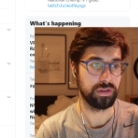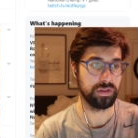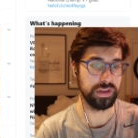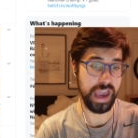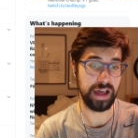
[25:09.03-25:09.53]

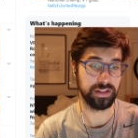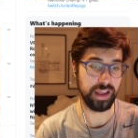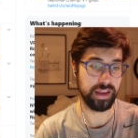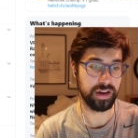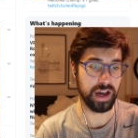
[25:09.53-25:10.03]
yeah,
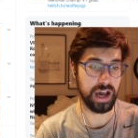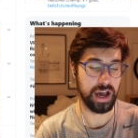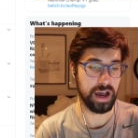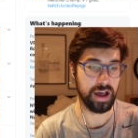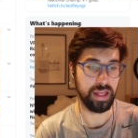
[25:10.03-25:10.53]
like,
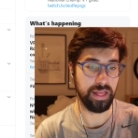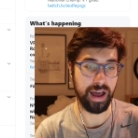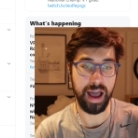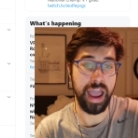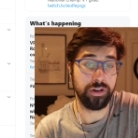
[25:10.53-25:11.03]
uh,
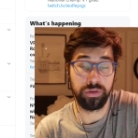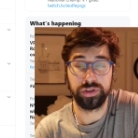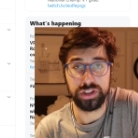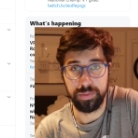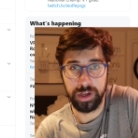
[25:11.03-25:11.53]
I agree with
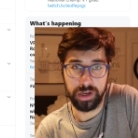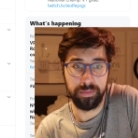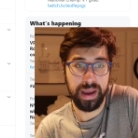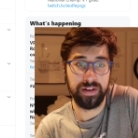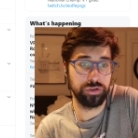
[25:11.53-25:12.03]
this opinion.
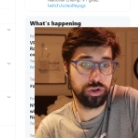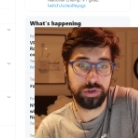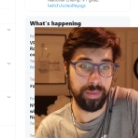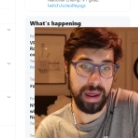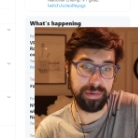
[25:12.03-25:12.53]
Mega Evolution was
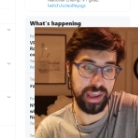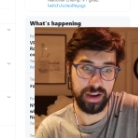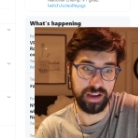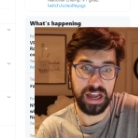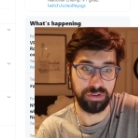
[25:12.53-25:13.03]
a bad
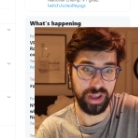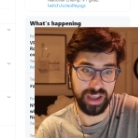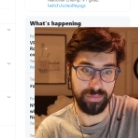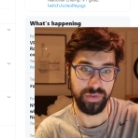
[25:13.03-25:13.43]
mechanic. I don't like it.